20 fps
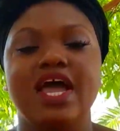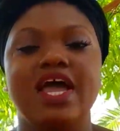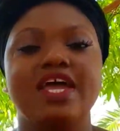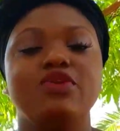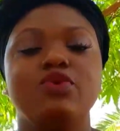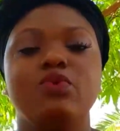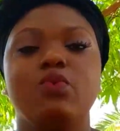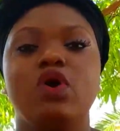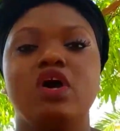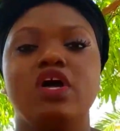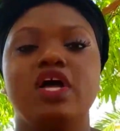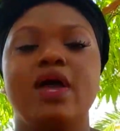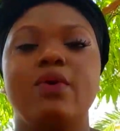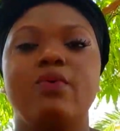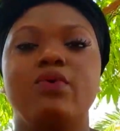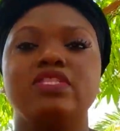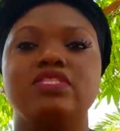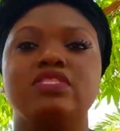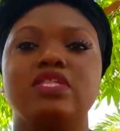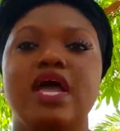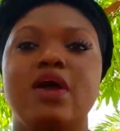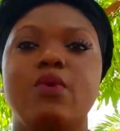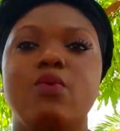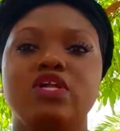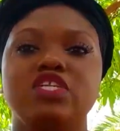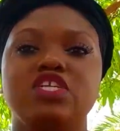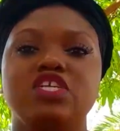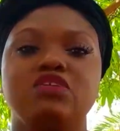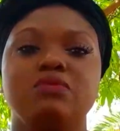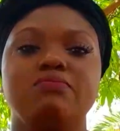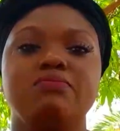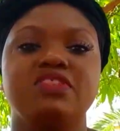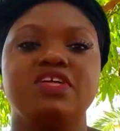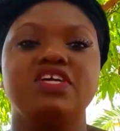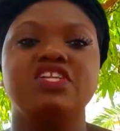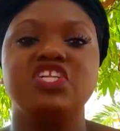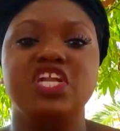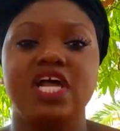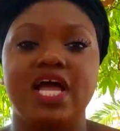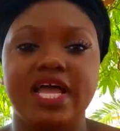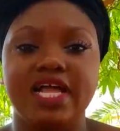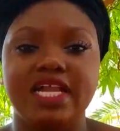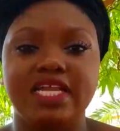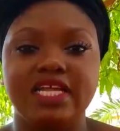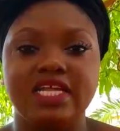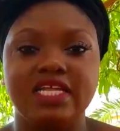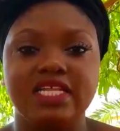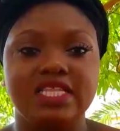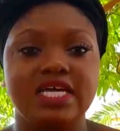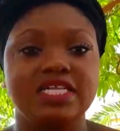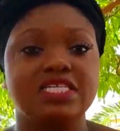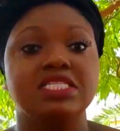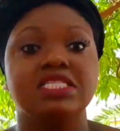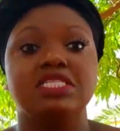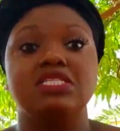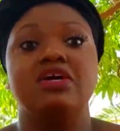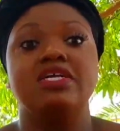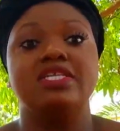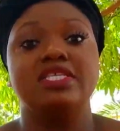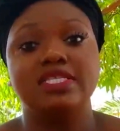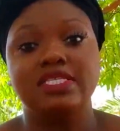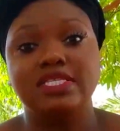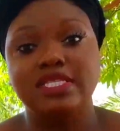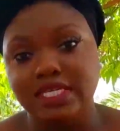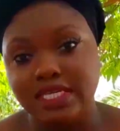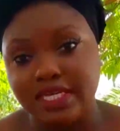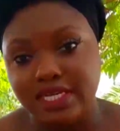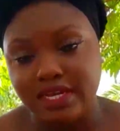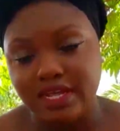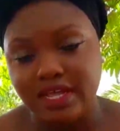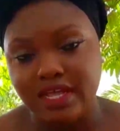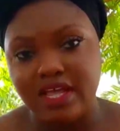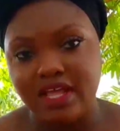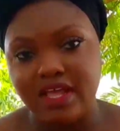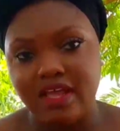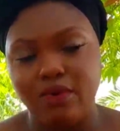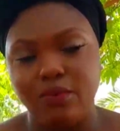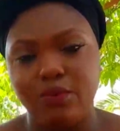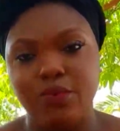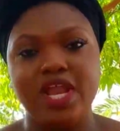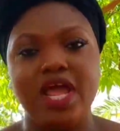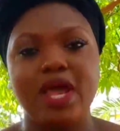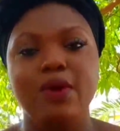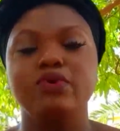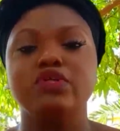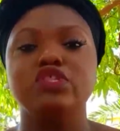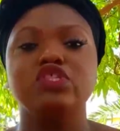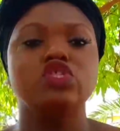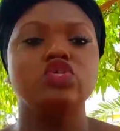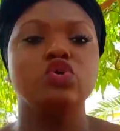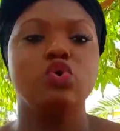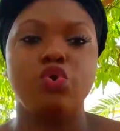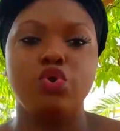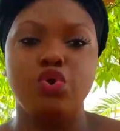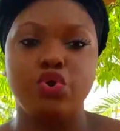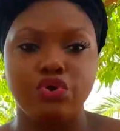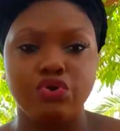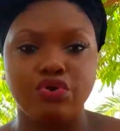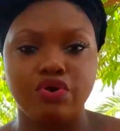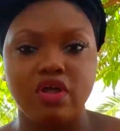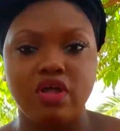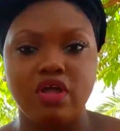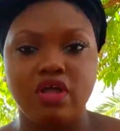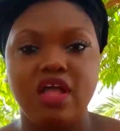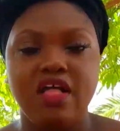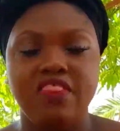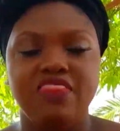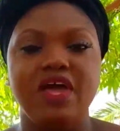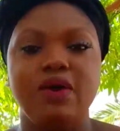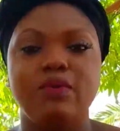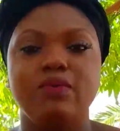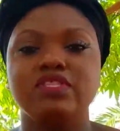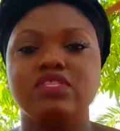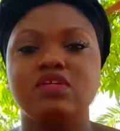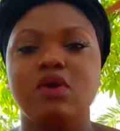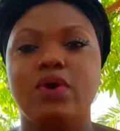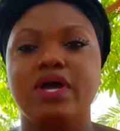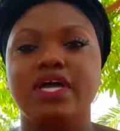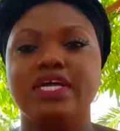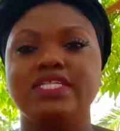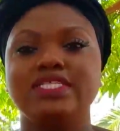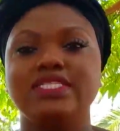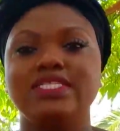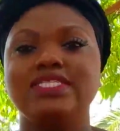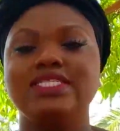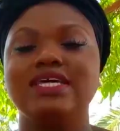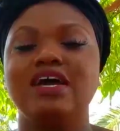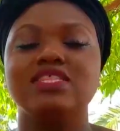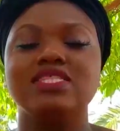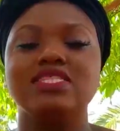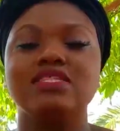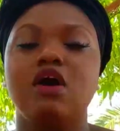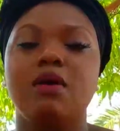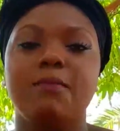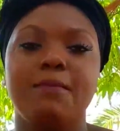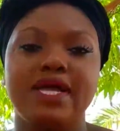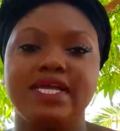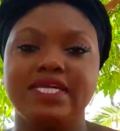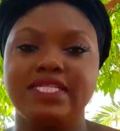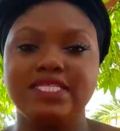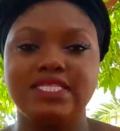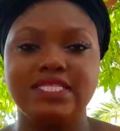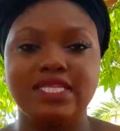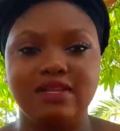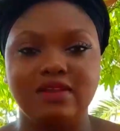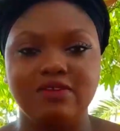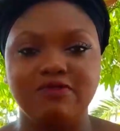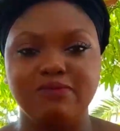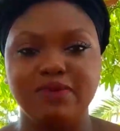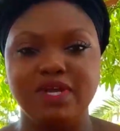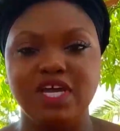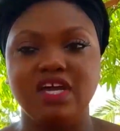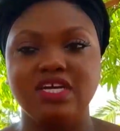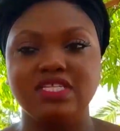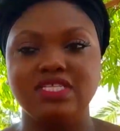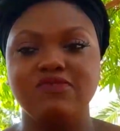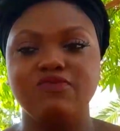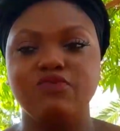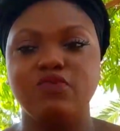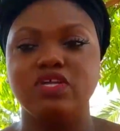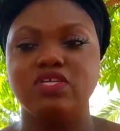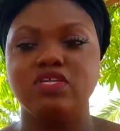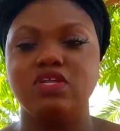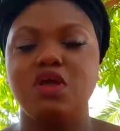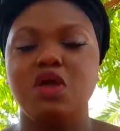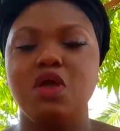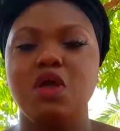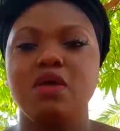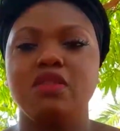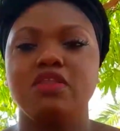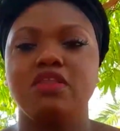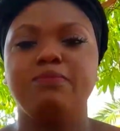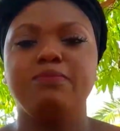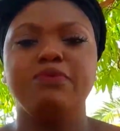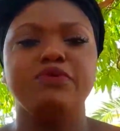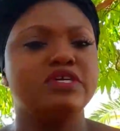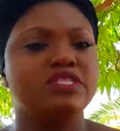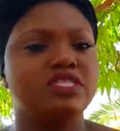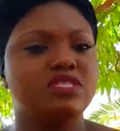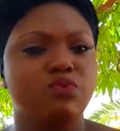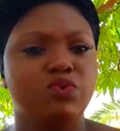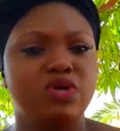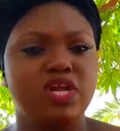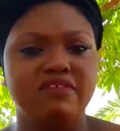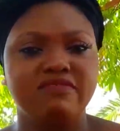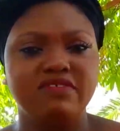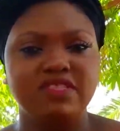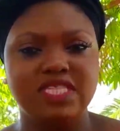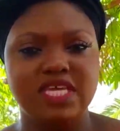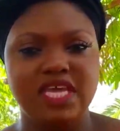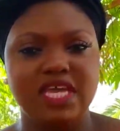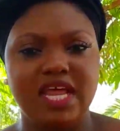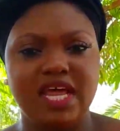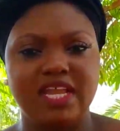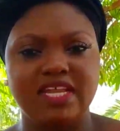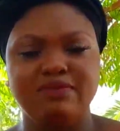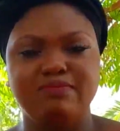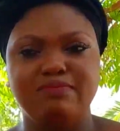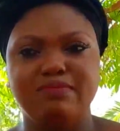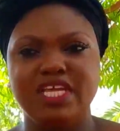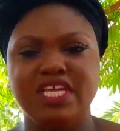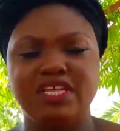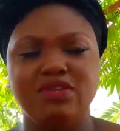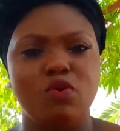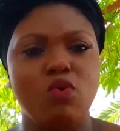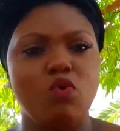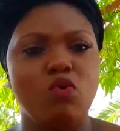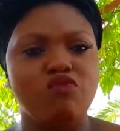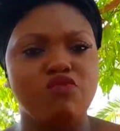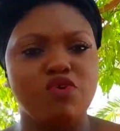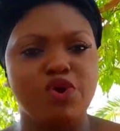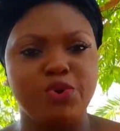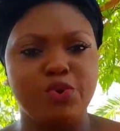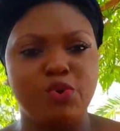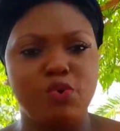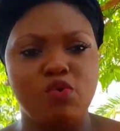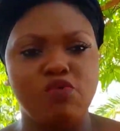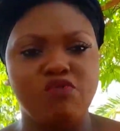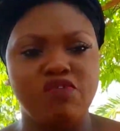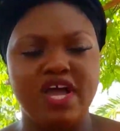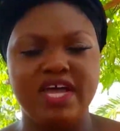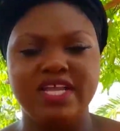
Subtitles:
I wanted to be the child that is not seen. When I was younger, that was how I saw myself, because of what the person would have said, and it played over and over.